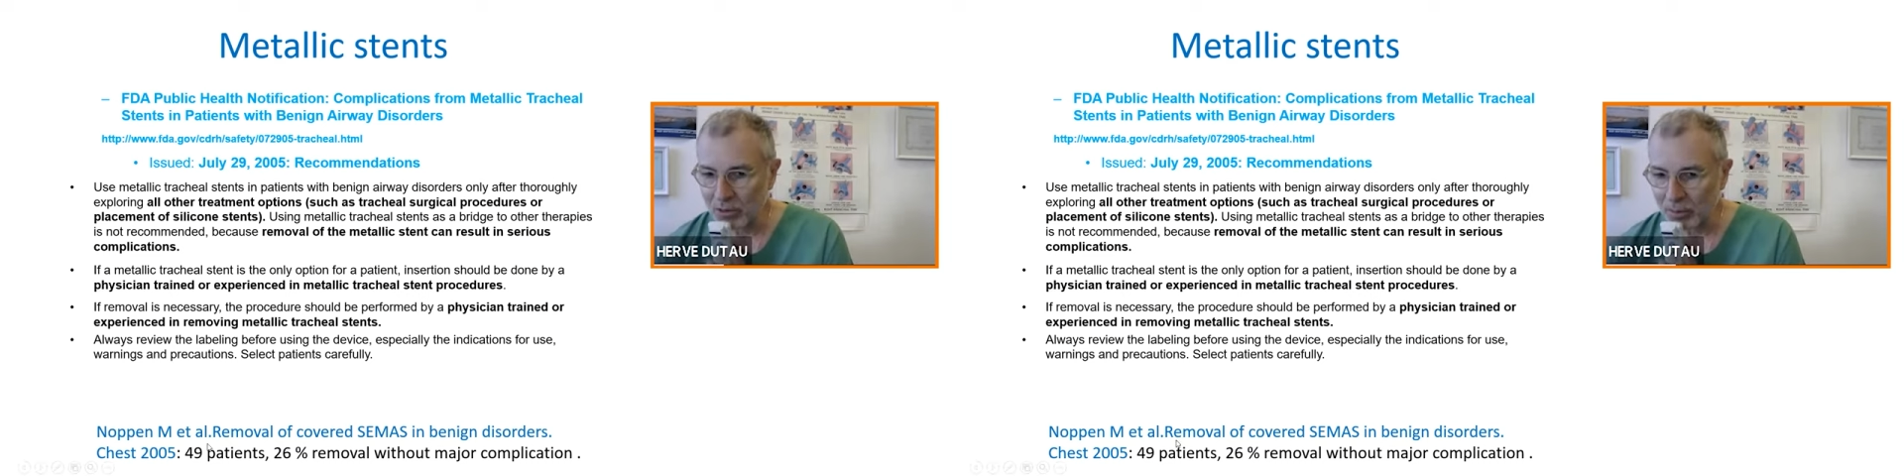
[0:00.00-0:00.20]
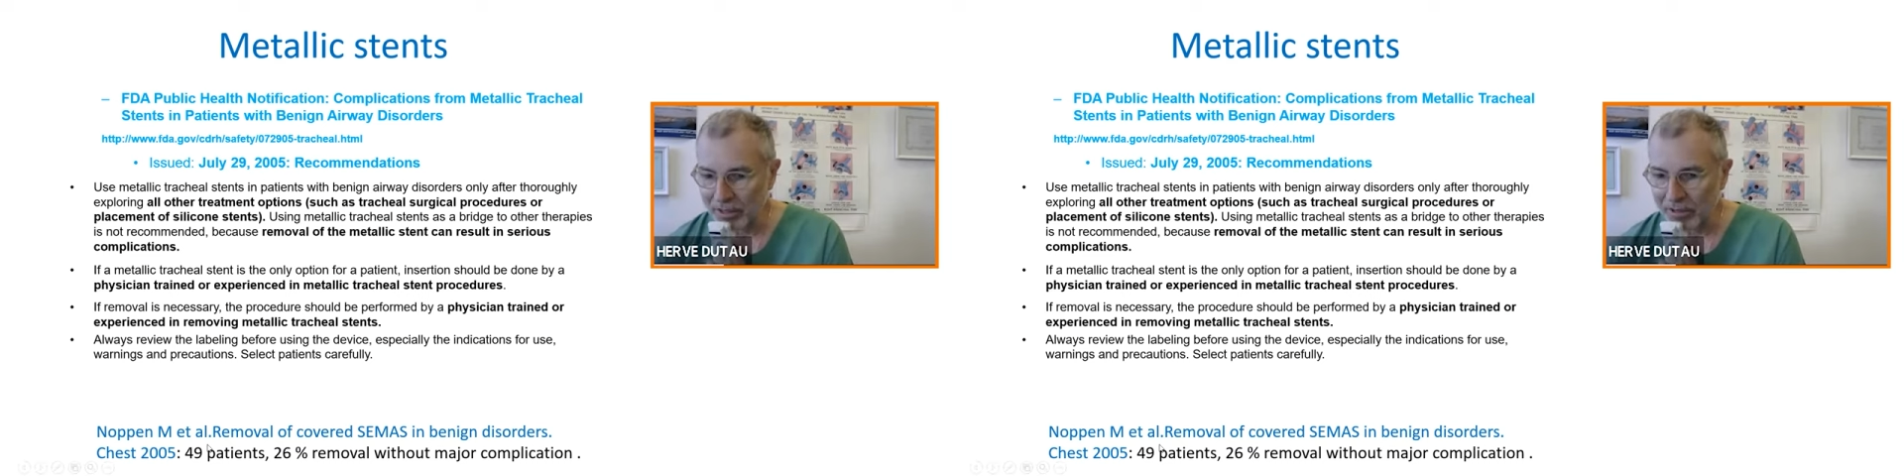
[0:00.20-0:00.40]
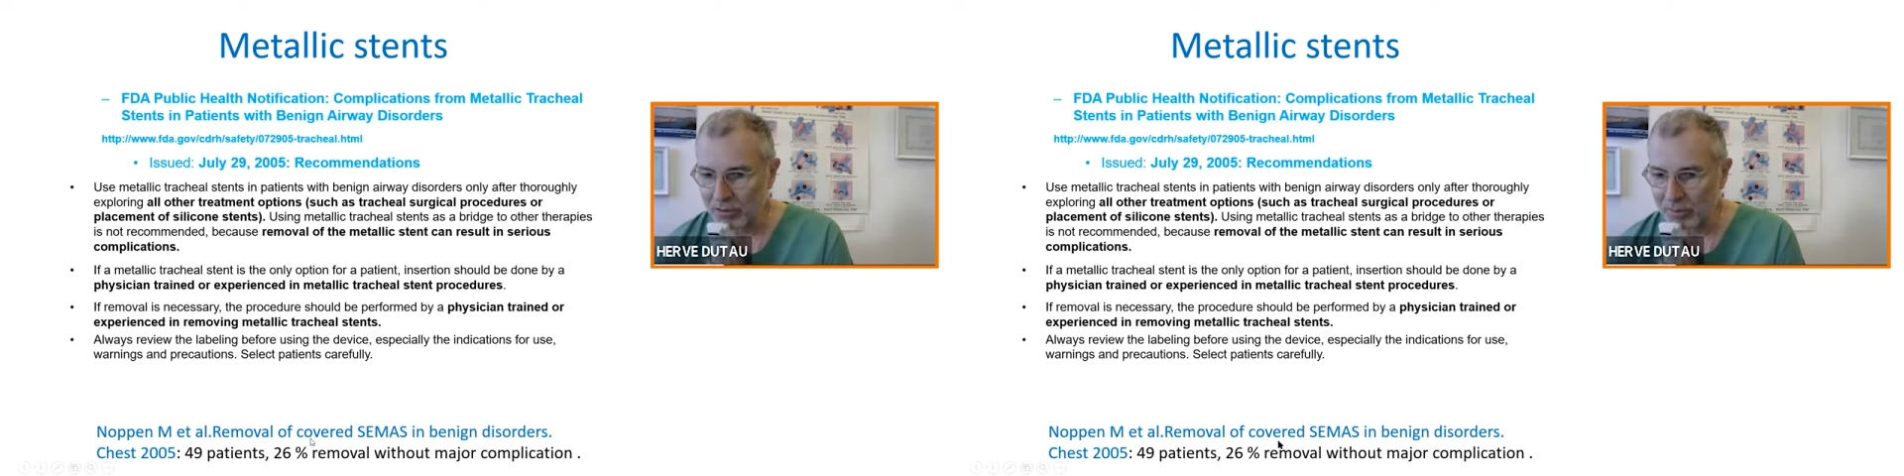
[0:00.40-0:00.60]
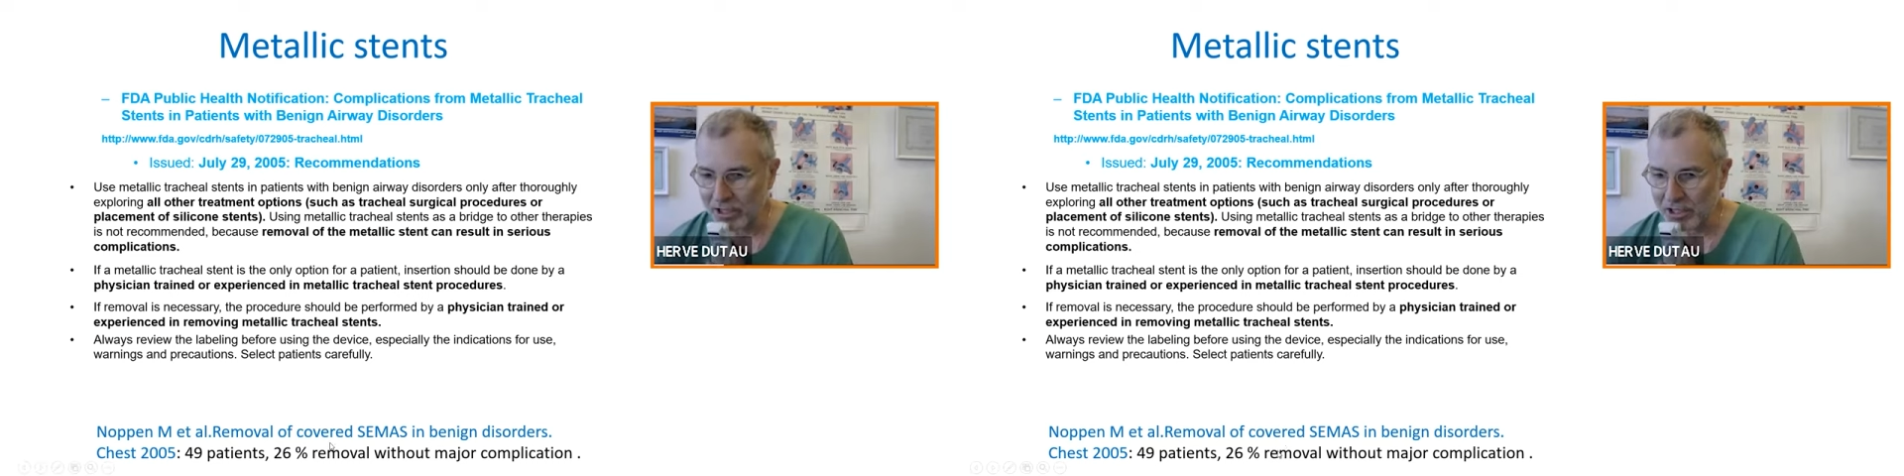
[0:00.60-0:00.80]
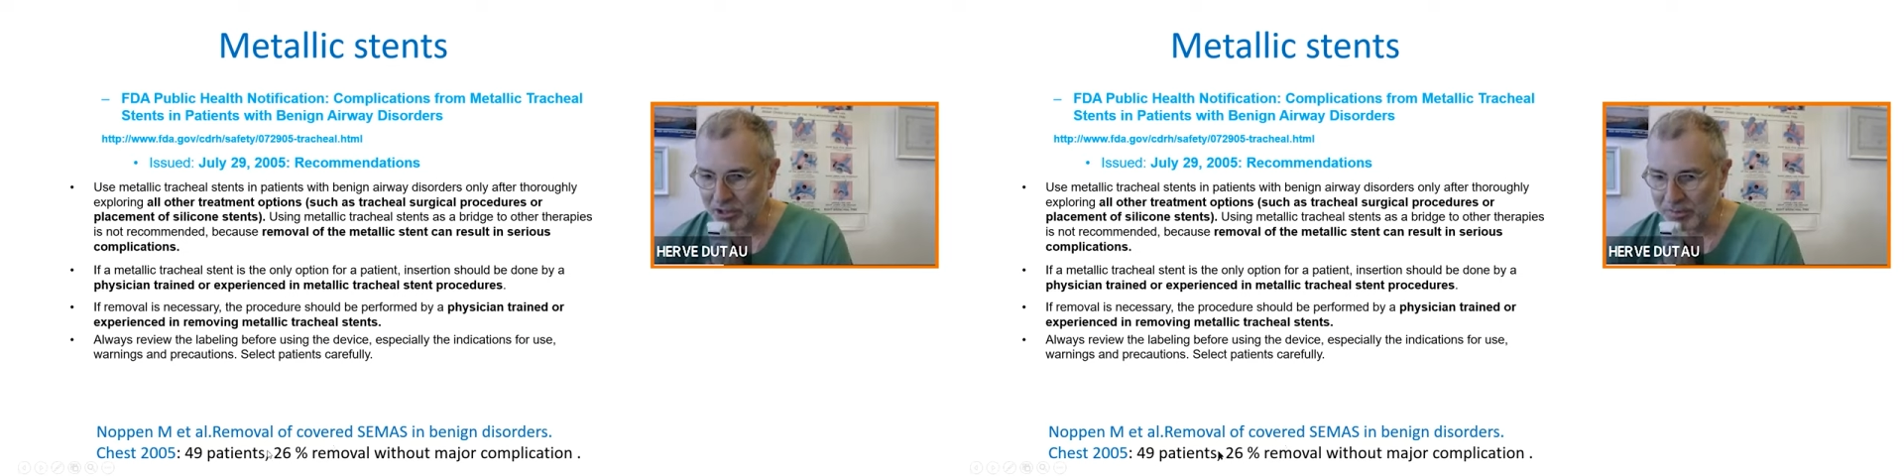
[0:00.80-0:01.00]
Maupin from
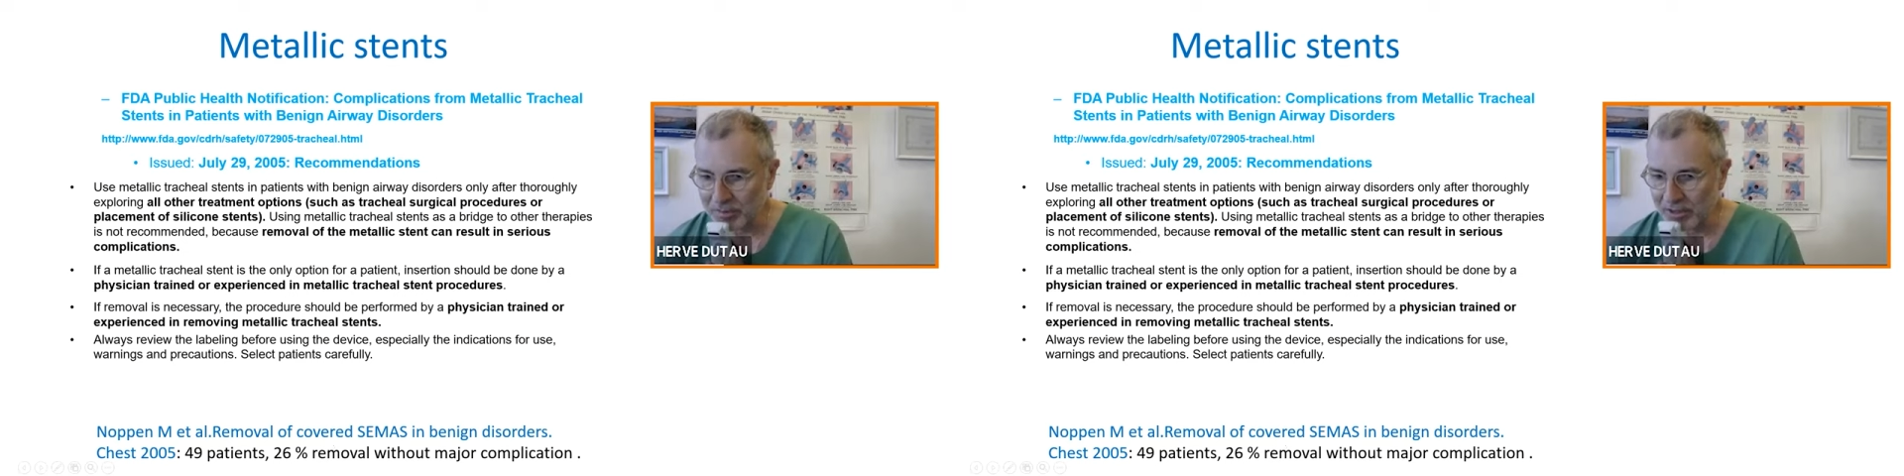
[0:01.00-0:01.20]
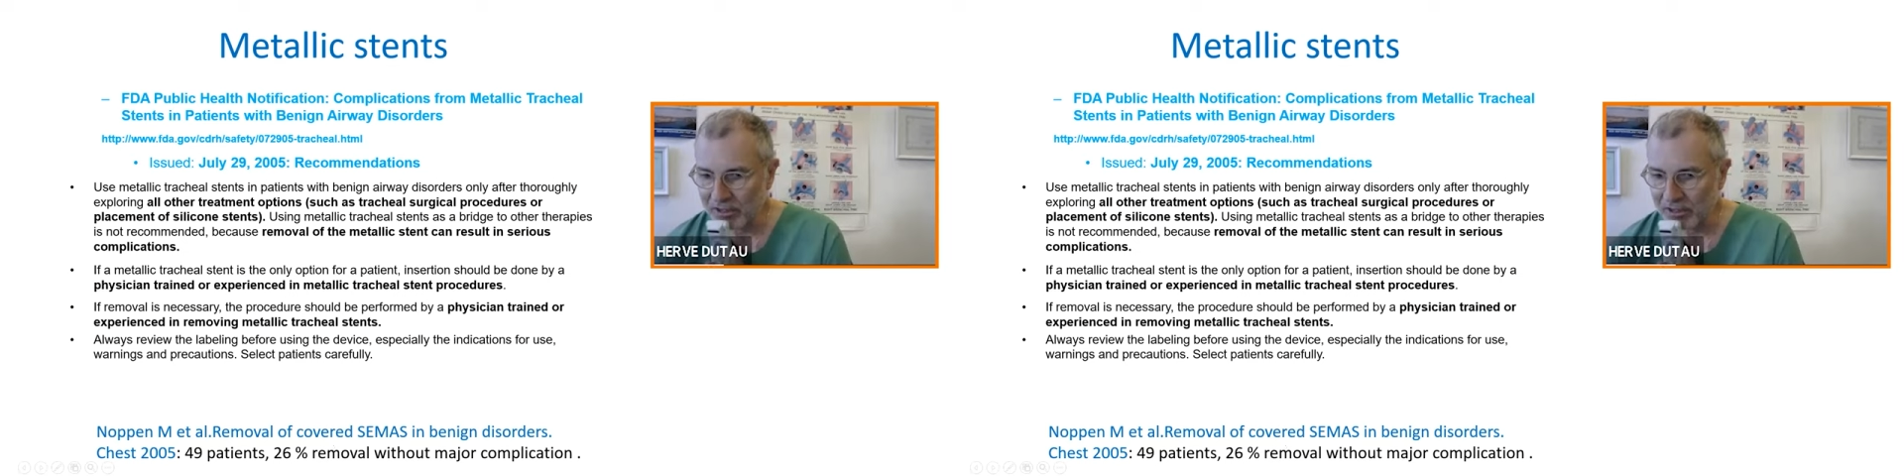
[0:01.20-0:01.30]
Belgium